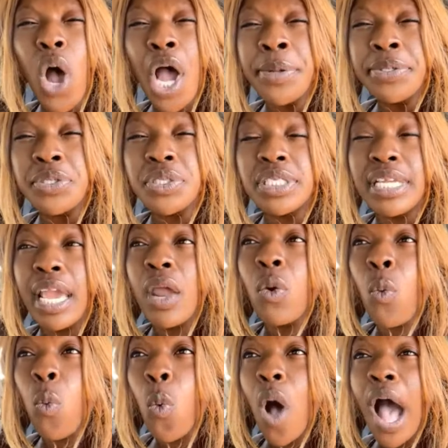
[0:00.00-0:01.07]
understand
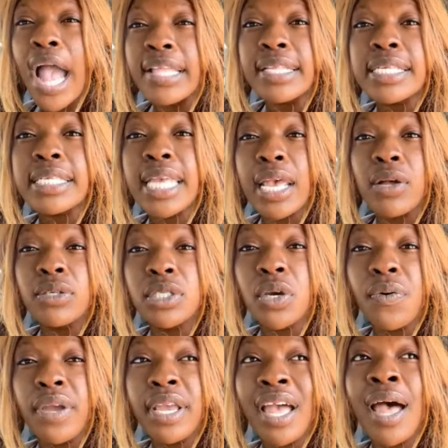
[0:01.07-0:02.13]
why the scale's
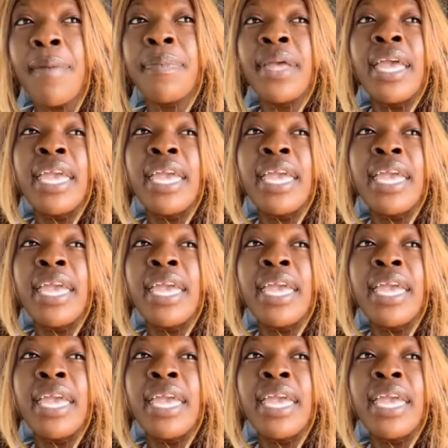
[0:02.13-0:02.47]
going up,